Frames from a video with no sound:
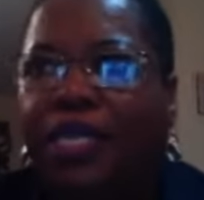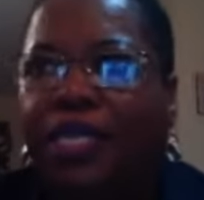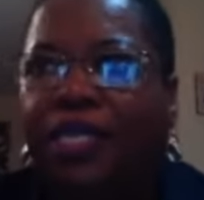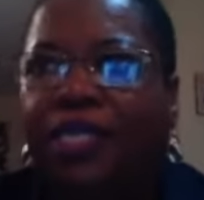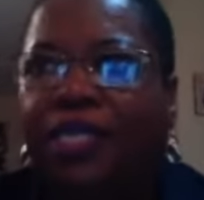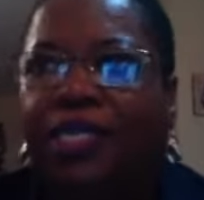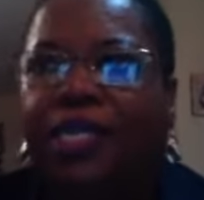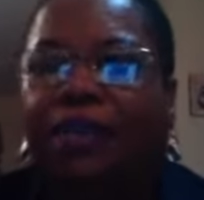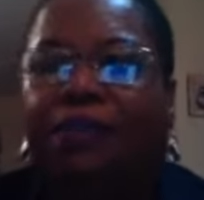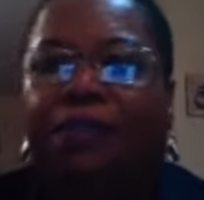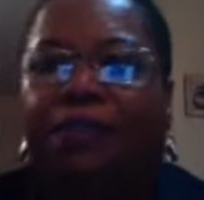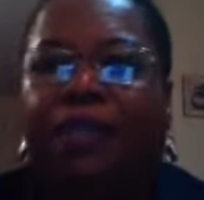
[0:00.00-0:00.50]

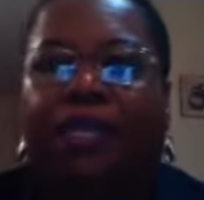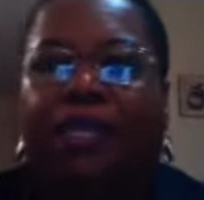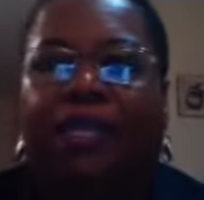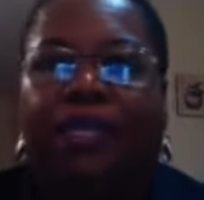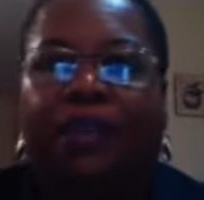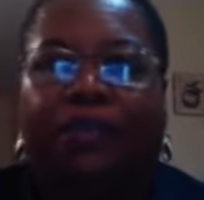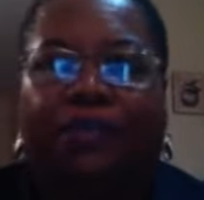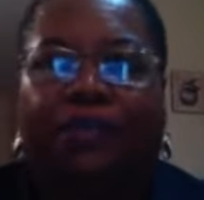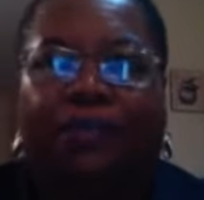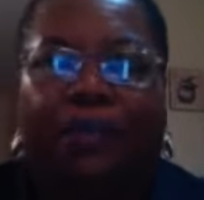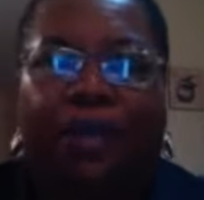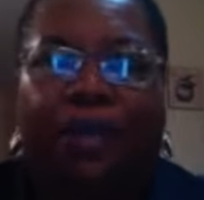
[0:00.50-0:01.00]
something
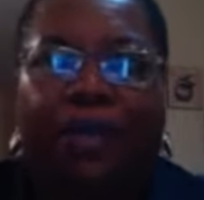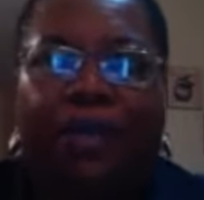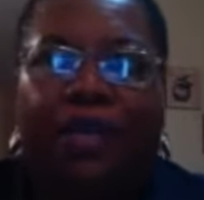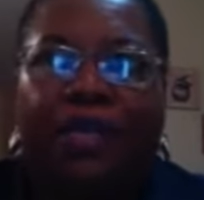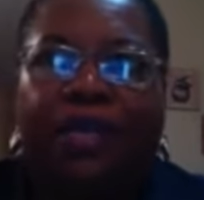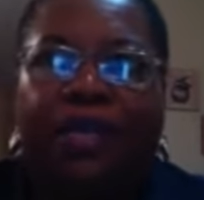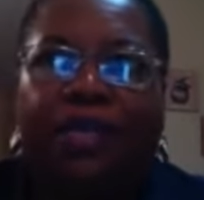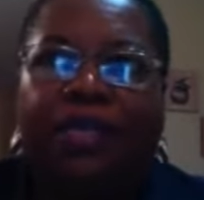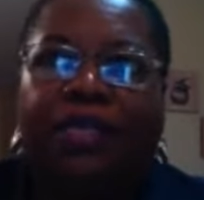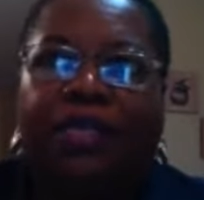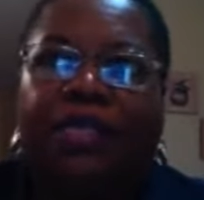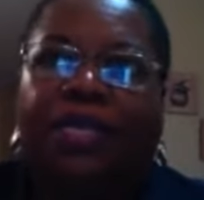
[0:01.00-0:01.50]
different,
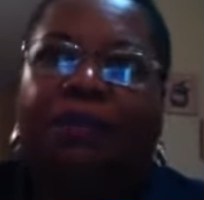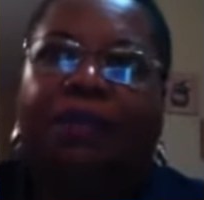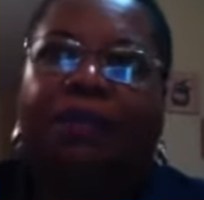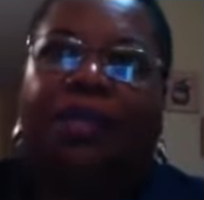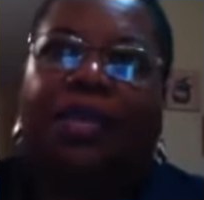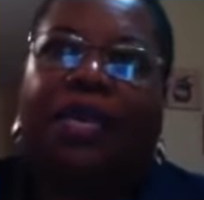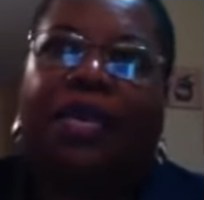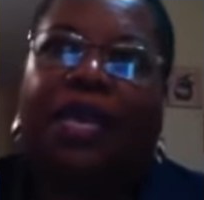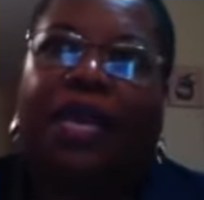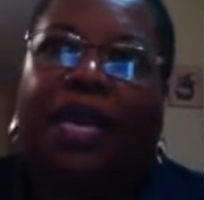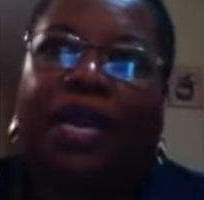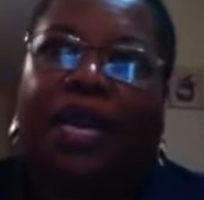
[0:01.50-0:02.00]

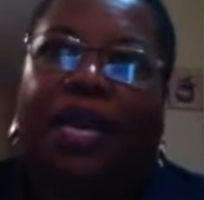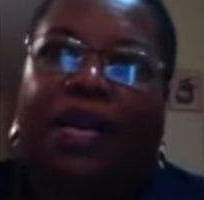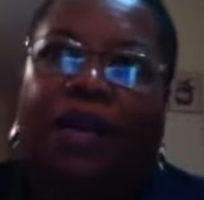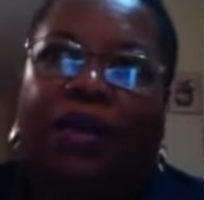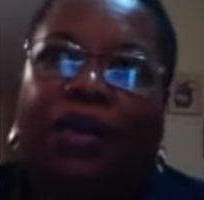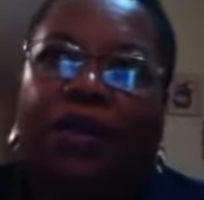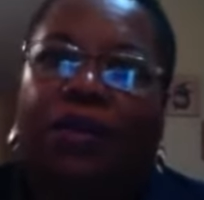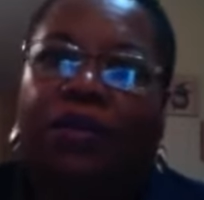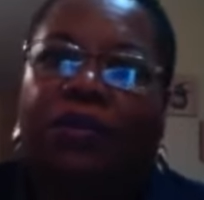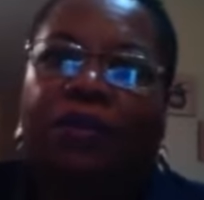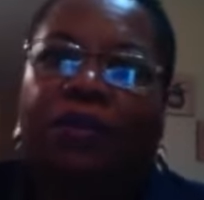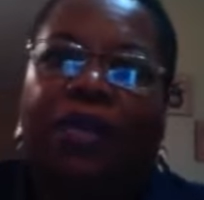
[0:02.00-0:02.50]
something
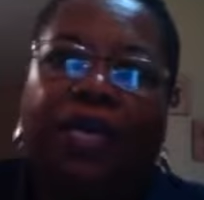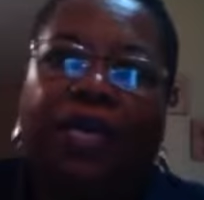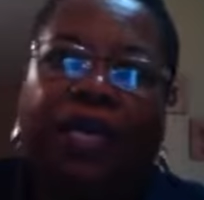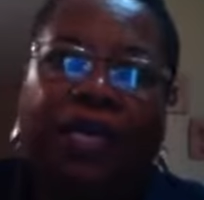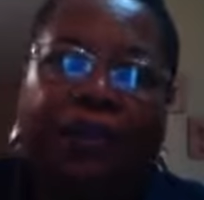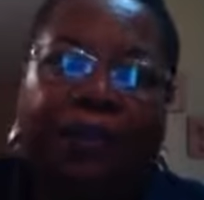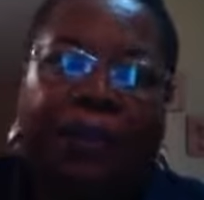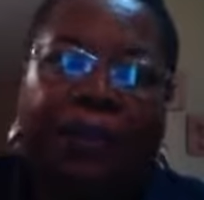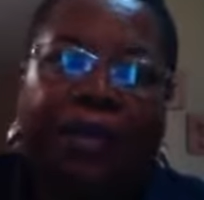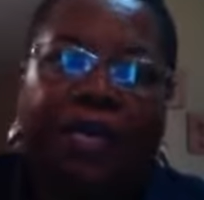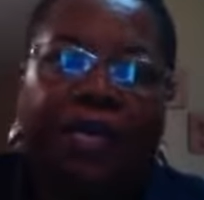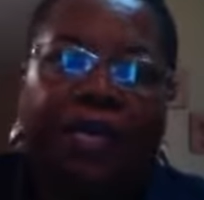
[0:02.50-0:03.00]
added. Oh, we
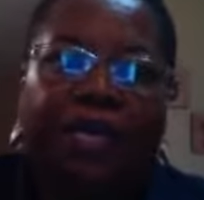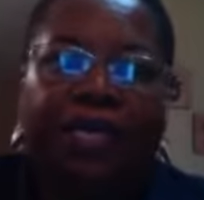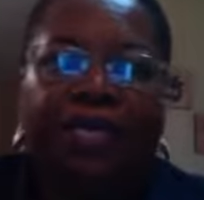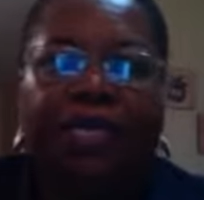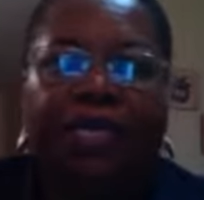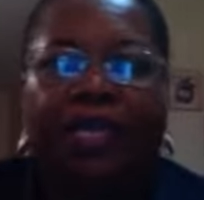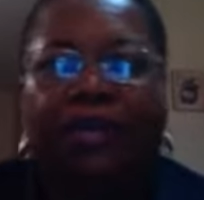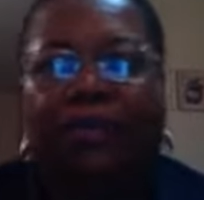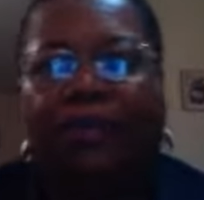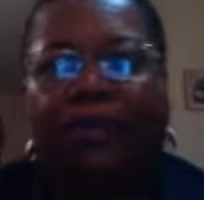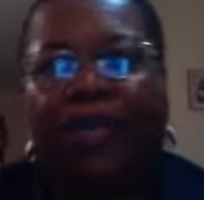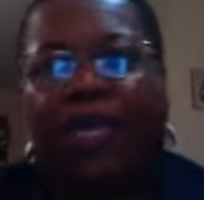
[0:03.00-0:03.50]
need to put
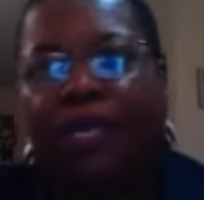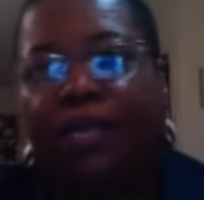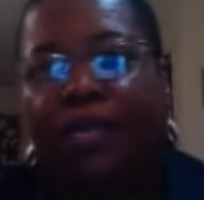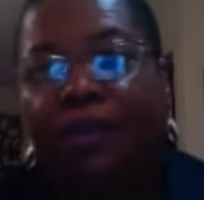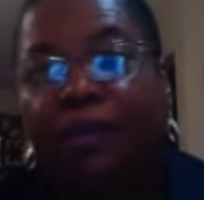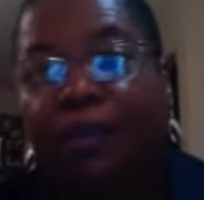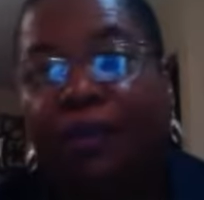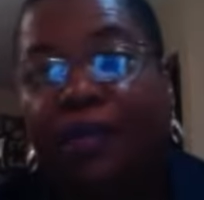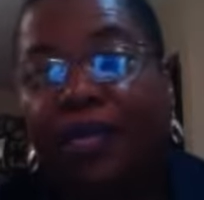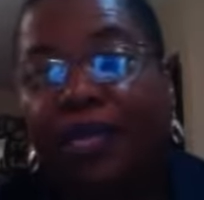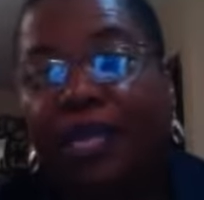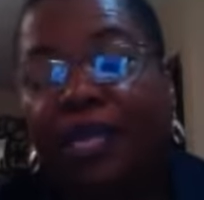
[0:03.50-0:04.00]
this in, we need
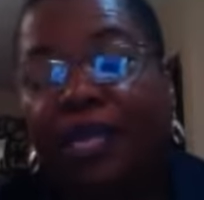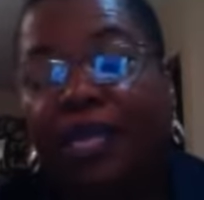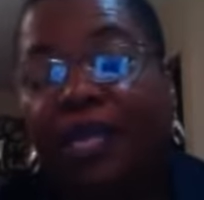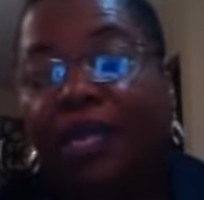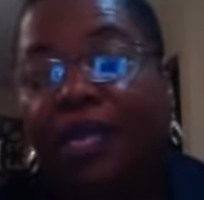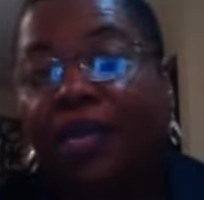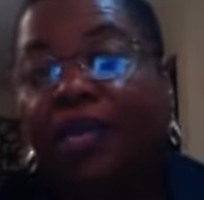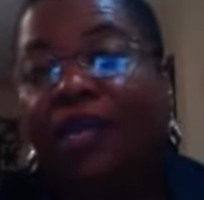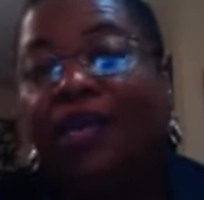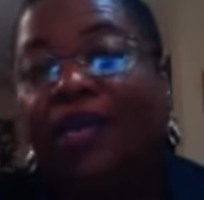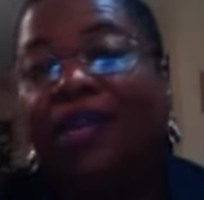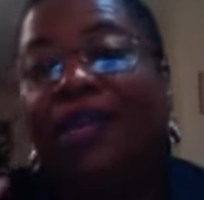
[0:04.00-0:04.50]
to put that
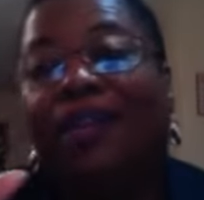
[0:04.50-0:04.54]
in.